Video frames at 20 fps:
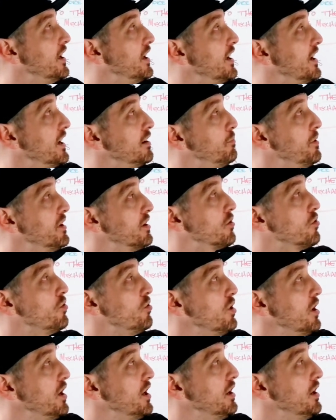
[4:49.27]
And
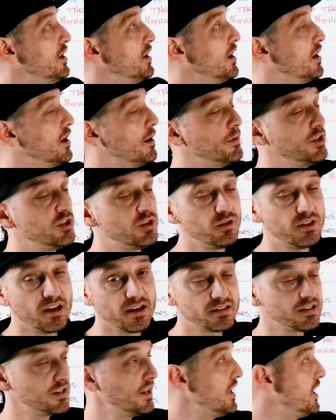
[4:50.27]
Bitcoin in
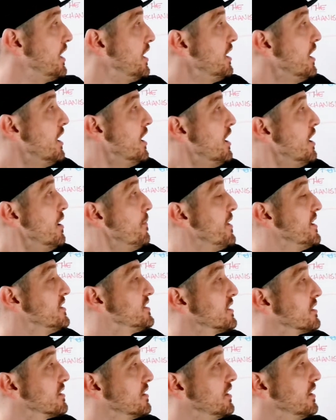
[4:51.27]
2008,
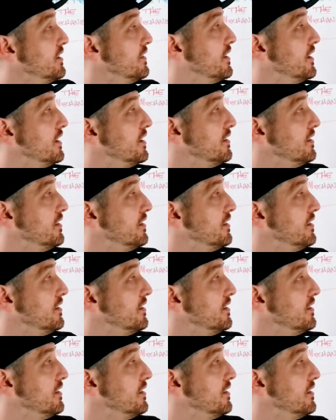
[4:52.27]
basically